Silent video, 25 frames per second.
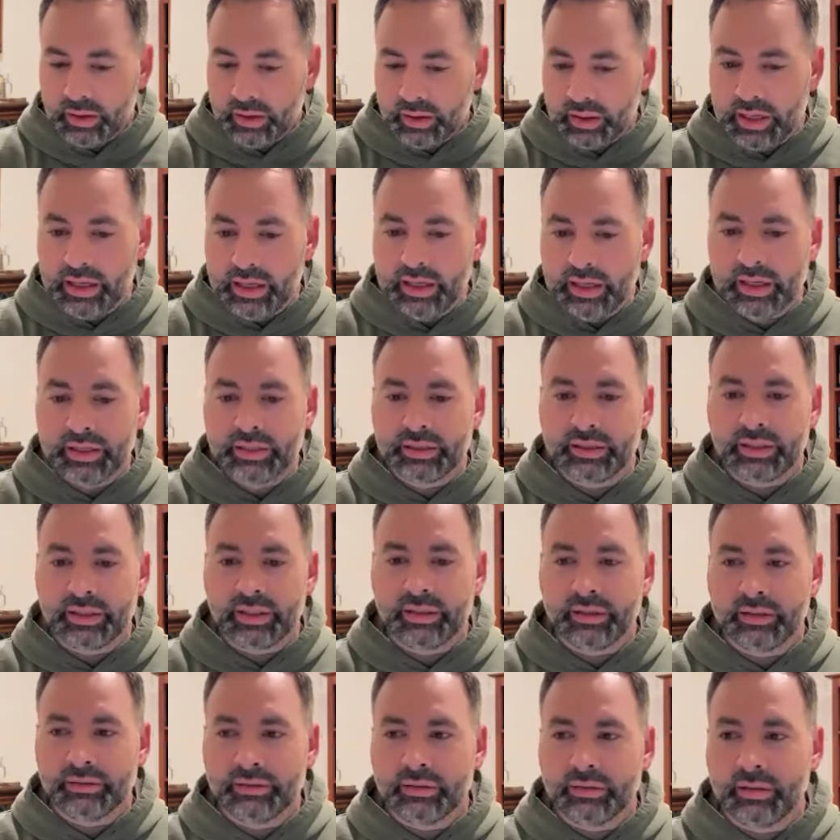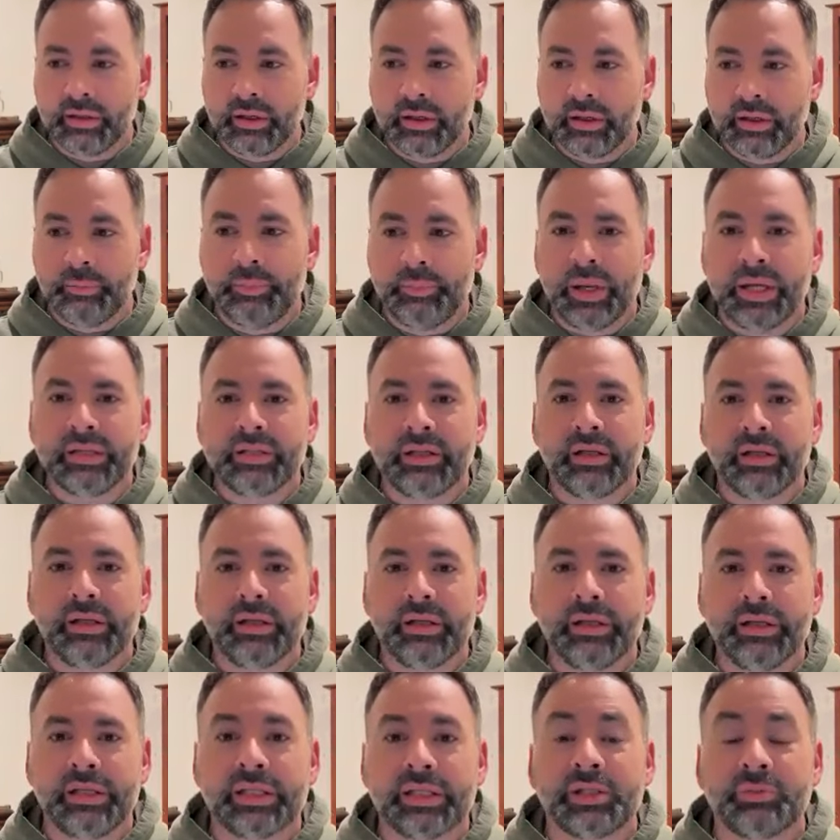He is
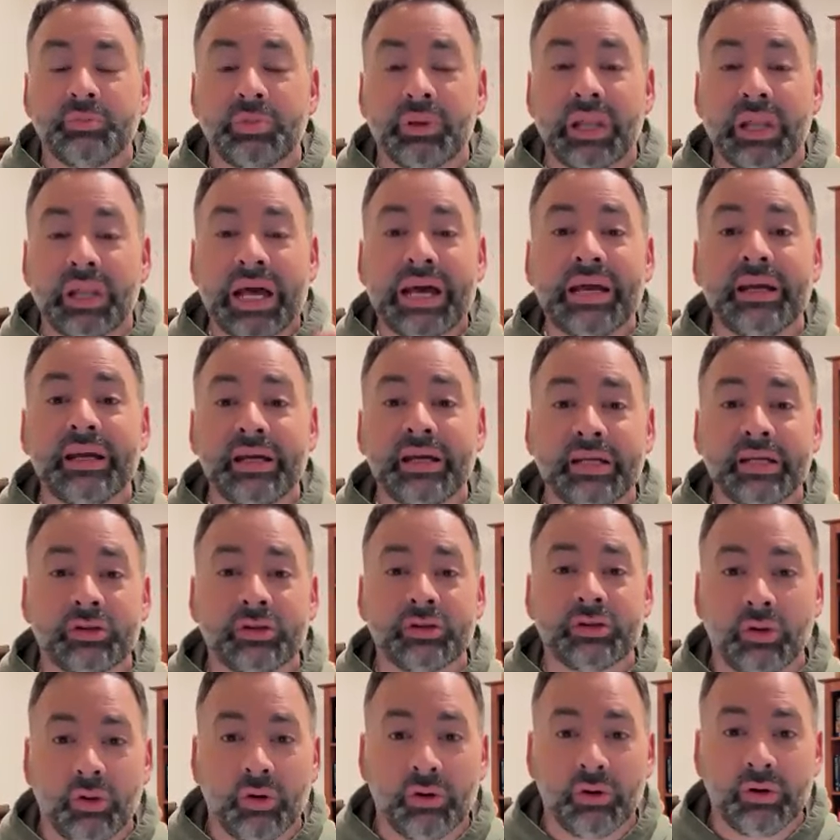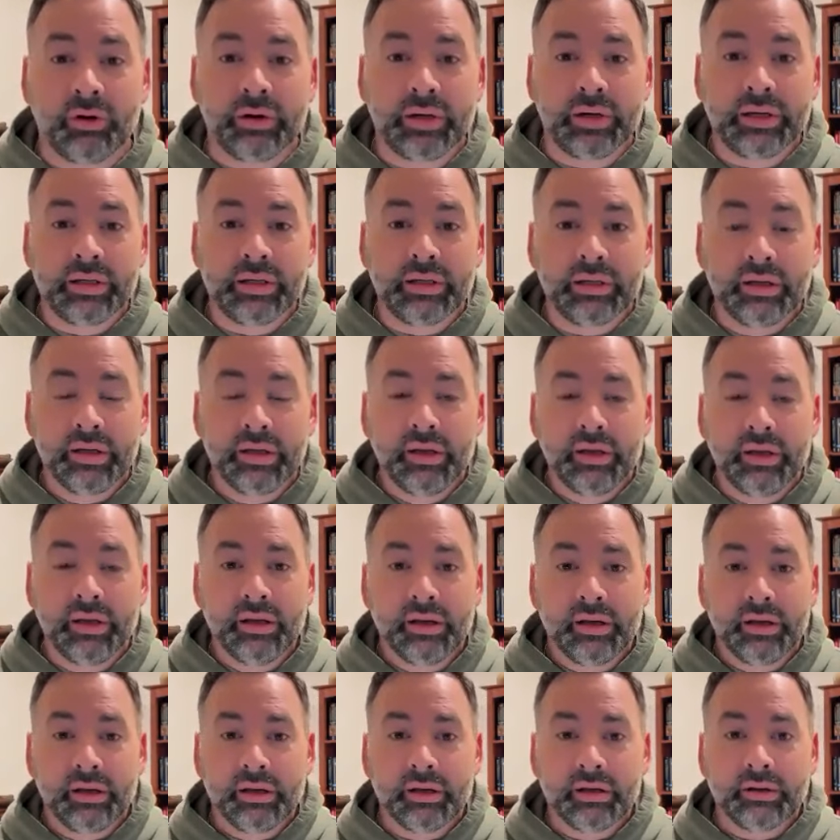basically displaying his glory,
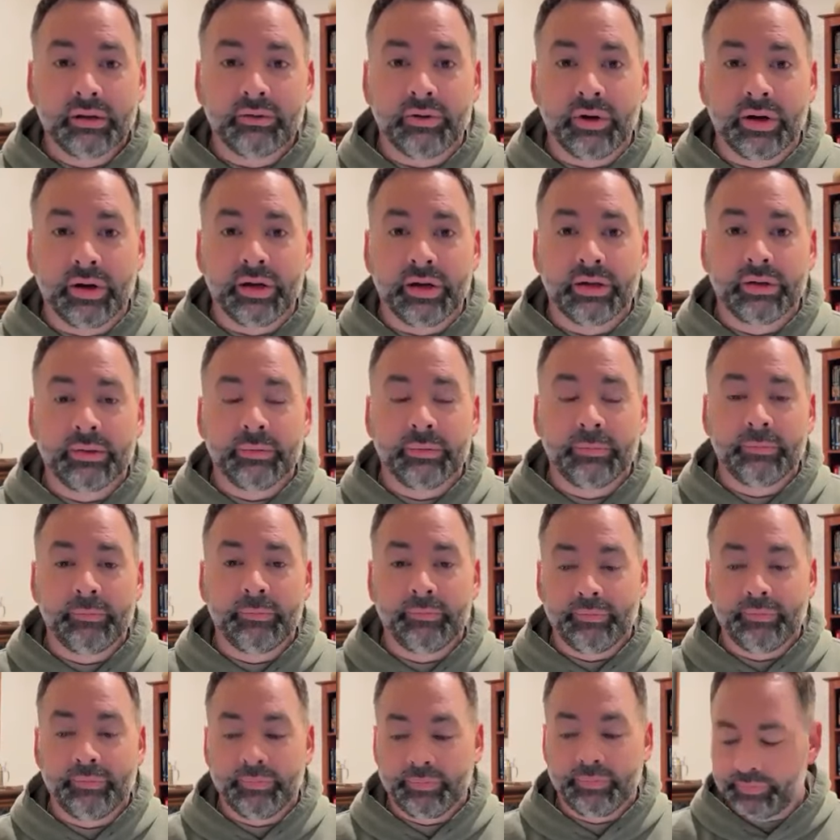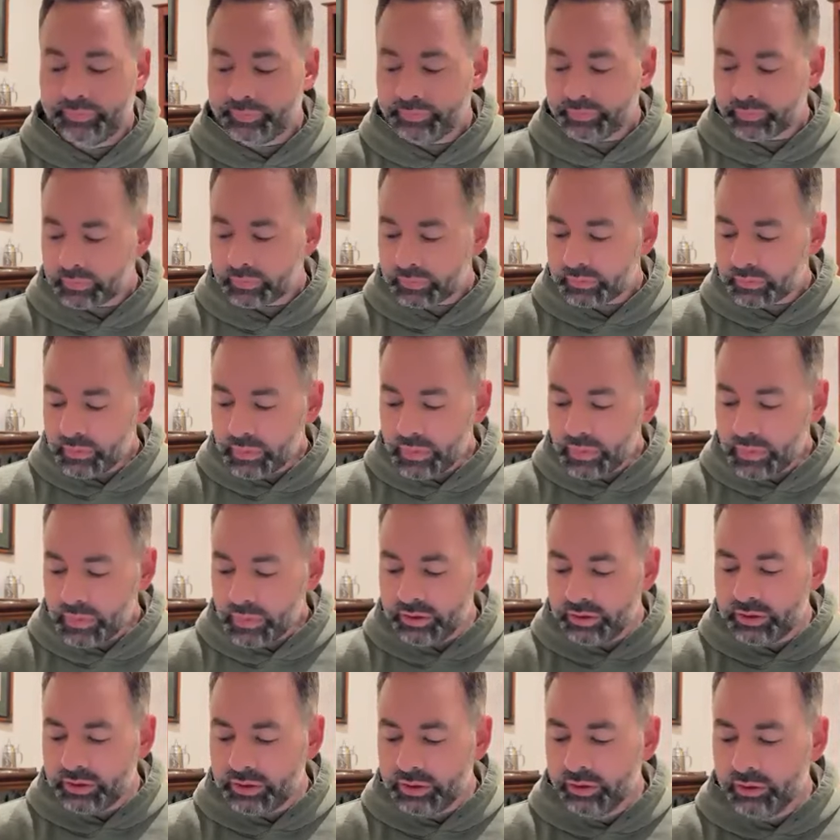right,
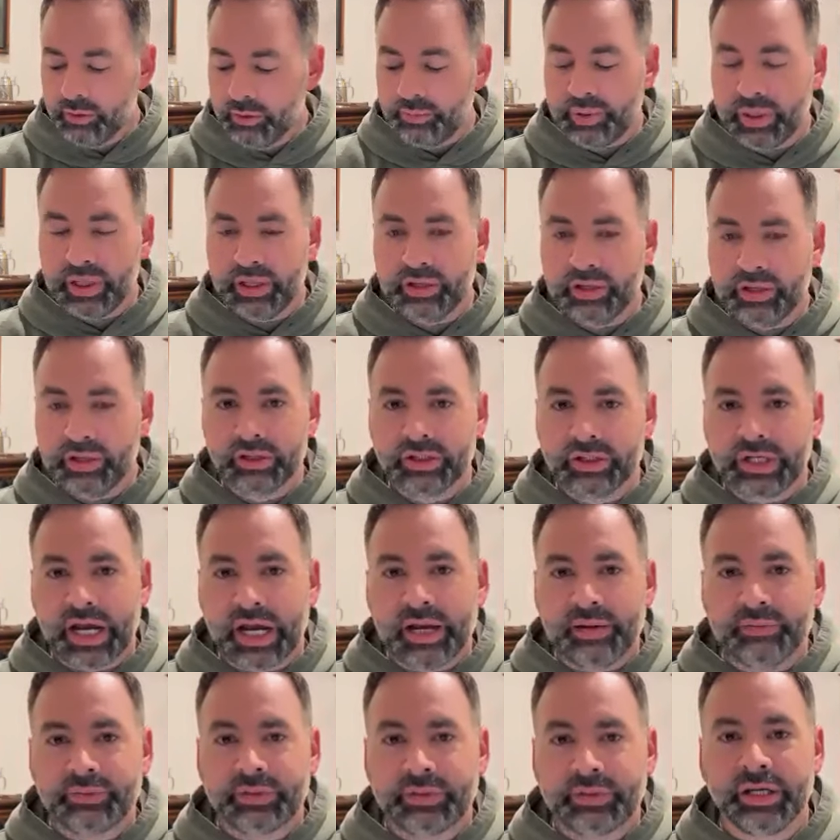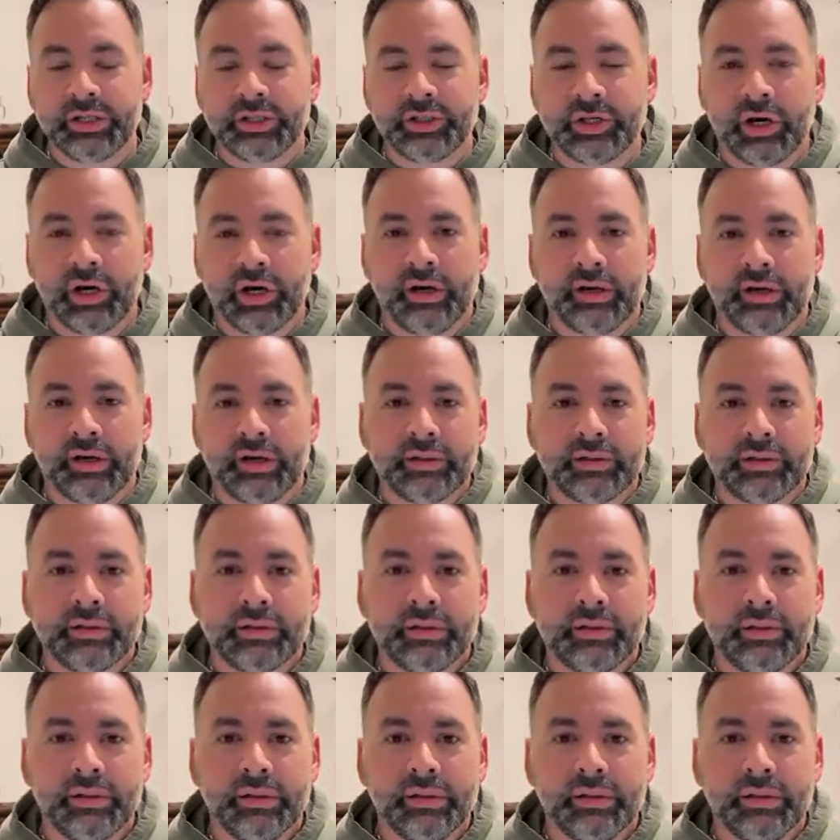to Peter, James, and John.
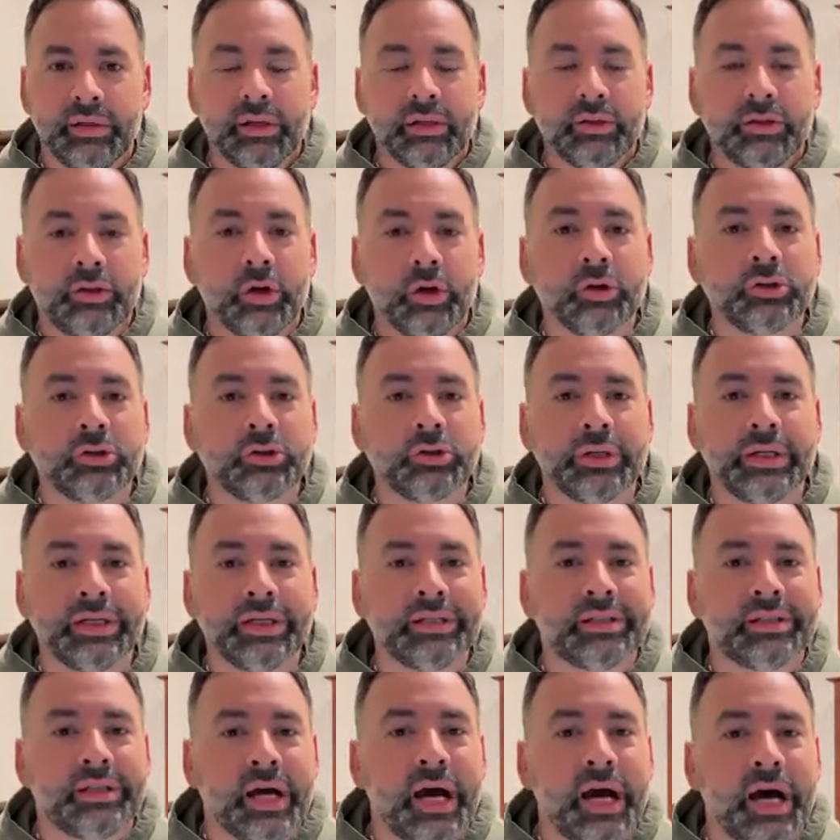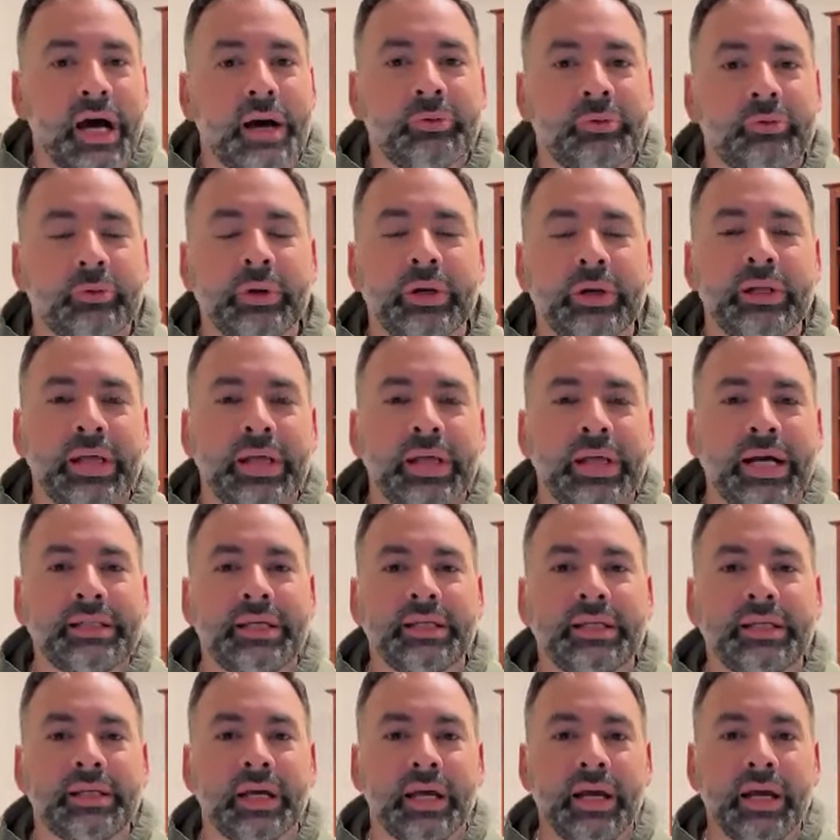Those are his top three. That's
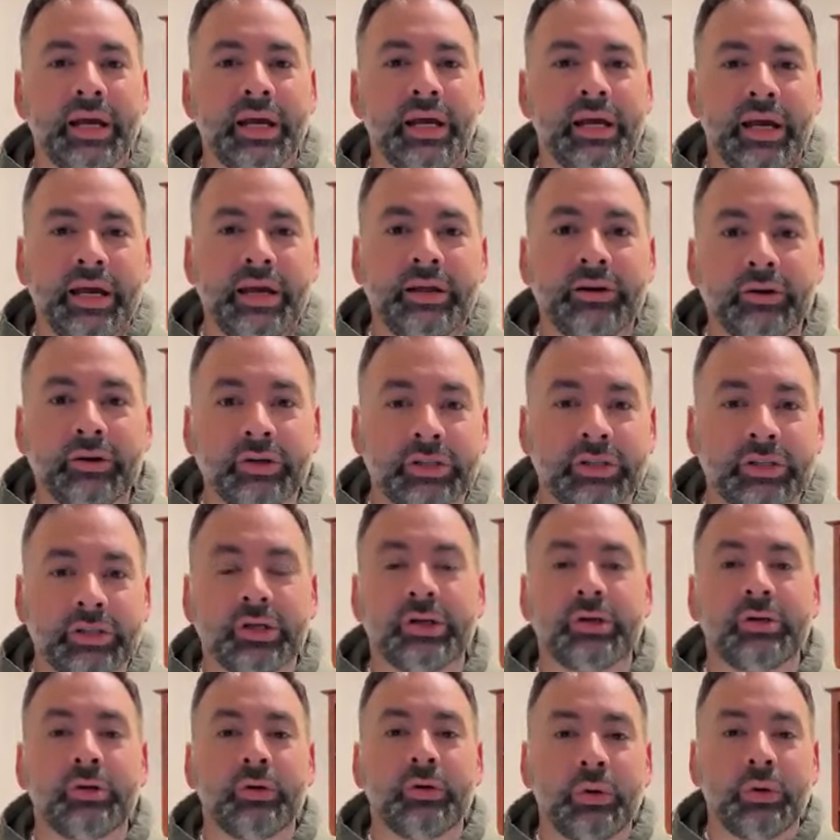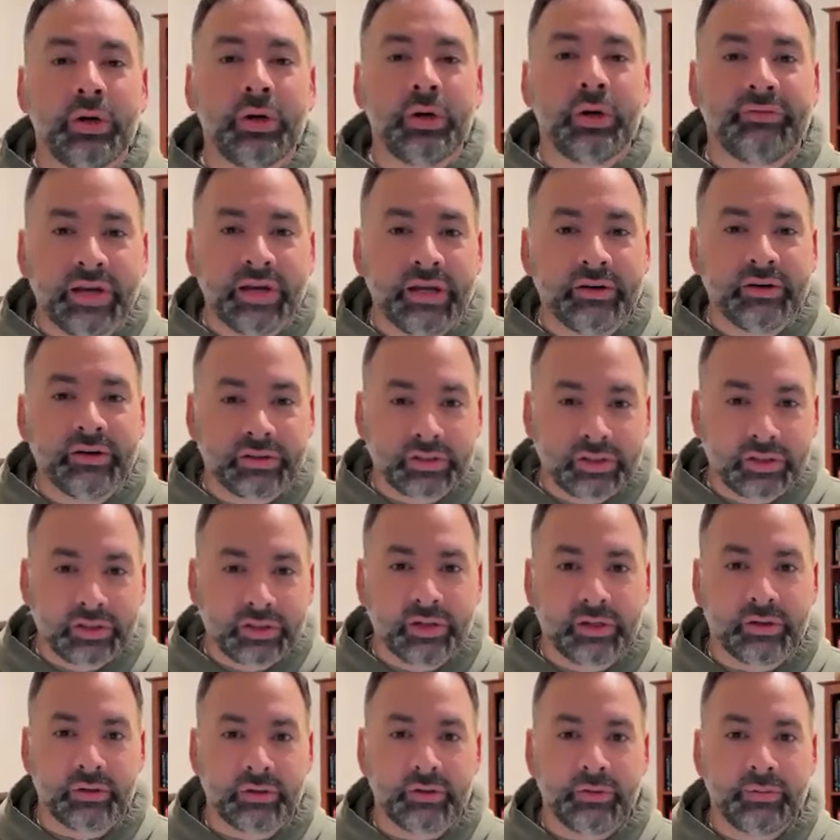his inner circle of inner
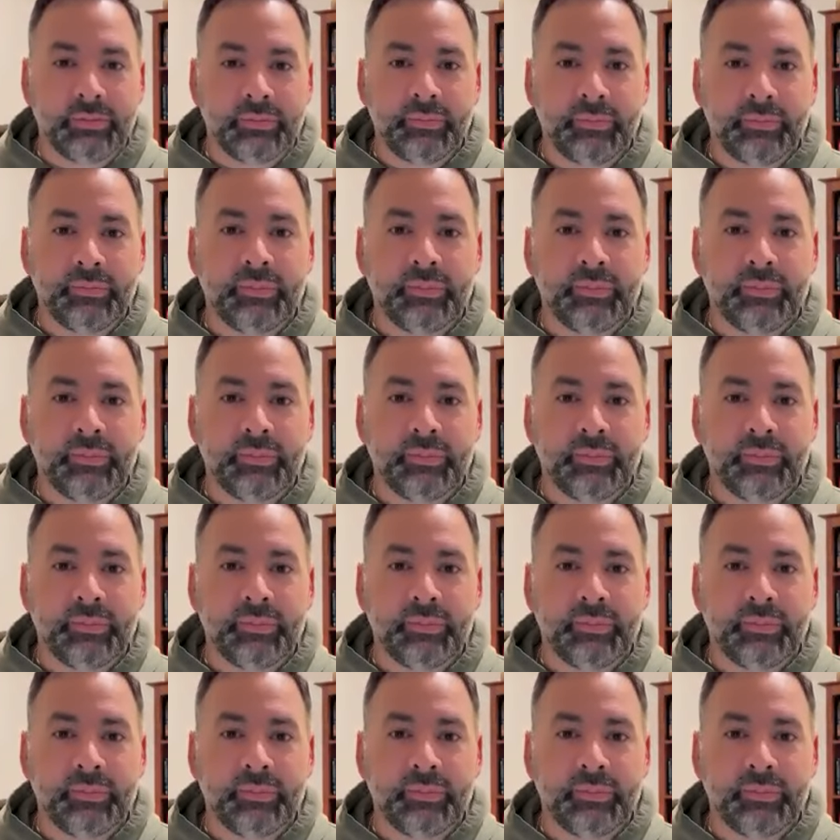circle.